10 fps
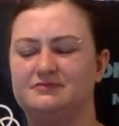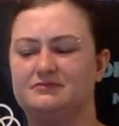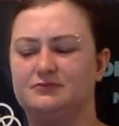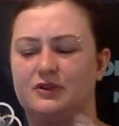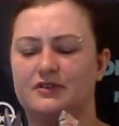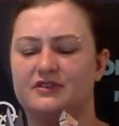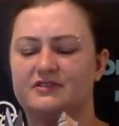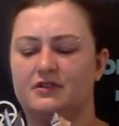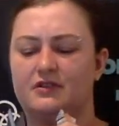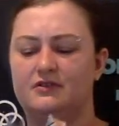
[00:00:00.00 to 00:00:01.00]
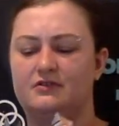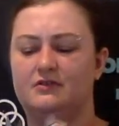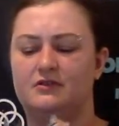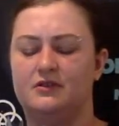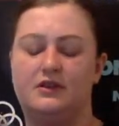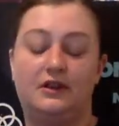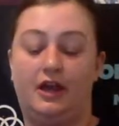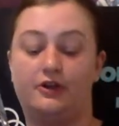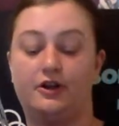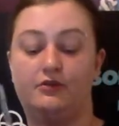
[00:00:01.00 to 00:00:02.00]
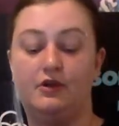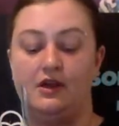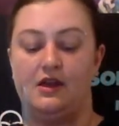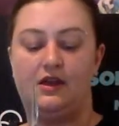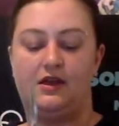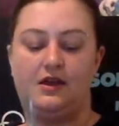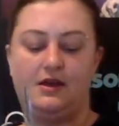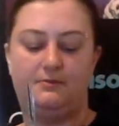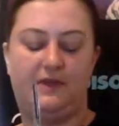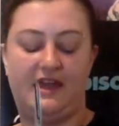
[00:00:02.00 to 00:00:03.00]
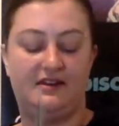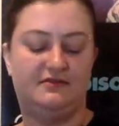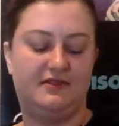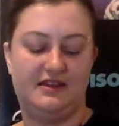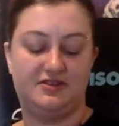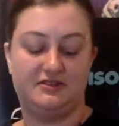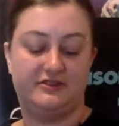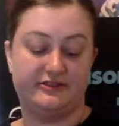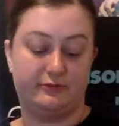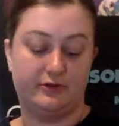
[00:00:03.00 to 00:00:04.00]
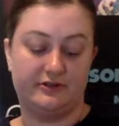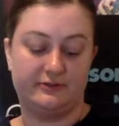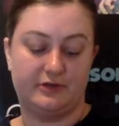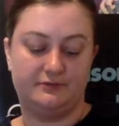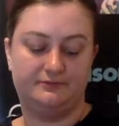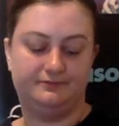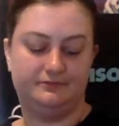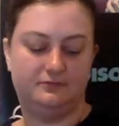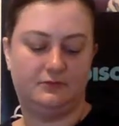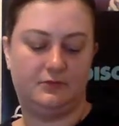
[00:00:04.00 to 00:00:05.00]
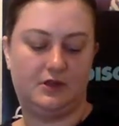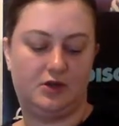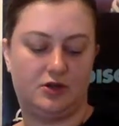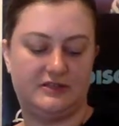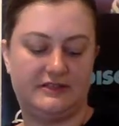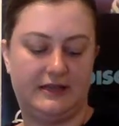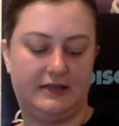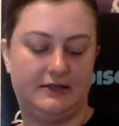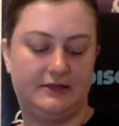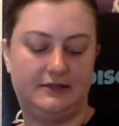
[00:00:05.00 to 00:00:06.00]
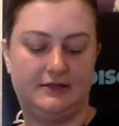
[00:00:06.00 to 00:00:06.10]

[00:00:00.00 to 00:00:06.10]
what are these called? I don't know. And it just doesn't work as well, honestly.